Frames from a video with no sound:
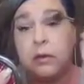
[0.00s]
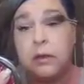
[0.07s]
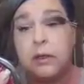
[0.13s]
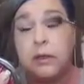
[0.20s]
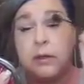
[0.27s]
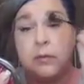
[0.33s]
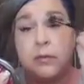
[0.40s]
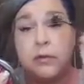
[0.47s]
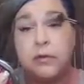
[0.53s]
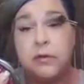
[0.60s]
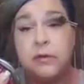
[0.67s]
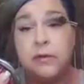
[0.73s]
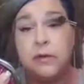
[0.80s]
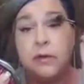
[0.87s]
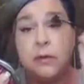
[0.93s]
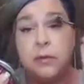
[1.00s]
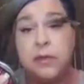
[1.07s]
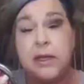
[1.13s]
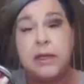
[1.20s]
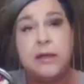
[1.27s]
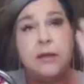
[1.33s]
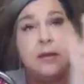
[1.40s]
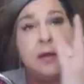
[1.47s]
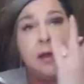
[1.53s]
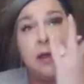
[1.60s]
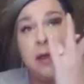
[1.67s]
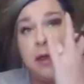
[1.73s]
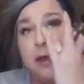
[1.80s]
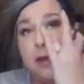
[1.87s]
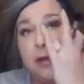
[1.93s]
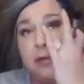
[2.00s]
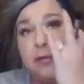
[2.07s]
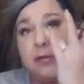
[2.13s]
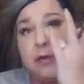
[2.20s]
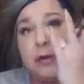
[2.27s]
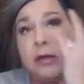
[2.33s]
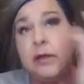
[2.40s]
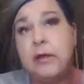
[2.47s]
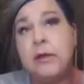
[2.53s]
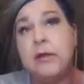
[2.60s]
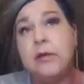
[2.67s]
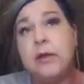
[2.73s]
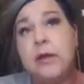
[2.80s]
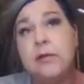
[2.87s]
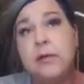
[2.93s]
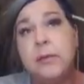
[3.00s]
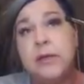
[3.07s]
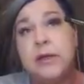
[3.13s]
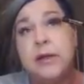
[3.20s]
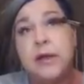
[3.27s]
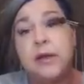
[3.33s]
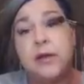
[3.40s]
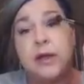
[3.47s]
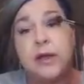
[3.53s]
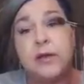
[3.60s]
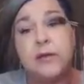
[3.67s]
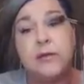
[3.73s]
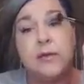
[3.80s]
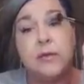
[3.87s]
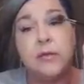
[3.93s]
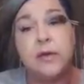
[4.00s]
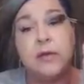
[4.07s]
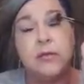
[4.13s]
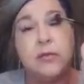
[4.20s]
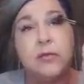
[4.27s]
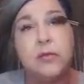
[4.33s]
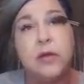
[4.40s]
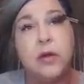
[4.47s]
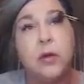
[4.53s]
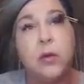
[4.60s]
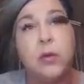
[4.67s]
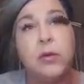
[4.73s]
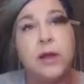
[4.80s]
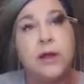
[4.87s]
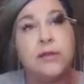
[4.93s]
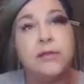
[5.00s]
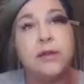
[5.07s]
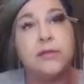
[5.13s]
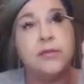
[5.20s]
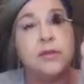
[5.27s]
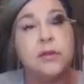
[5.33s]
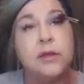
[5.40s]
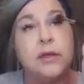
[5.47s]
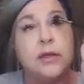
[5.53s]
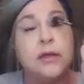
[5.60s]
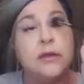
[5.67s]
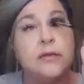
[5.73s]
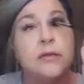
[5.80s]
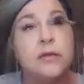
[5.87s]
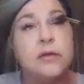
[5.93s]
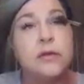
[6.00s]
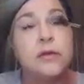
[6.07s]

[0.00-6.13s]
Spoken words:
And we're just gonna blend every bit of that gray because I want it a whole lot softer than it is.